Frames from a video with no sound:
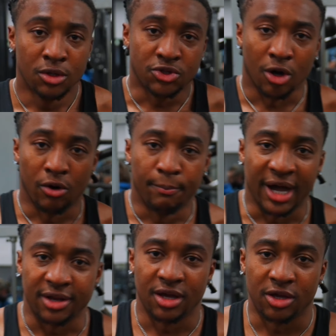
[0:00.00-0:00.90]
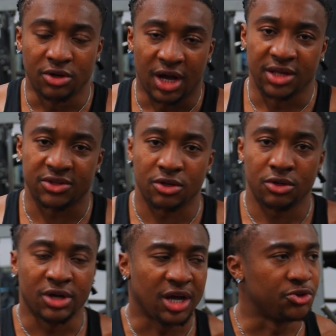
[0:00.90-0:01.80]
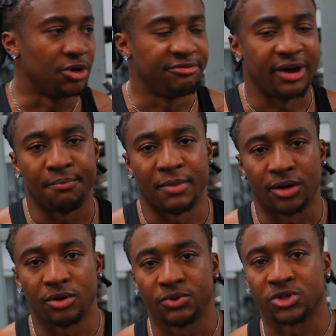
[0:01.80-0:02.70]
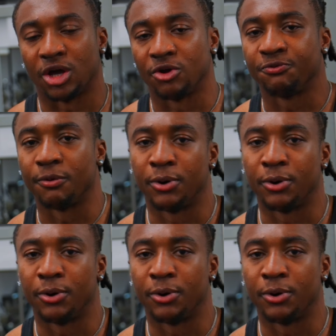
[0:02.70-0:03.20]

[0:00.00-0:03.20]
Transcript: So back there, you guys know the vibe, man. We're starting off with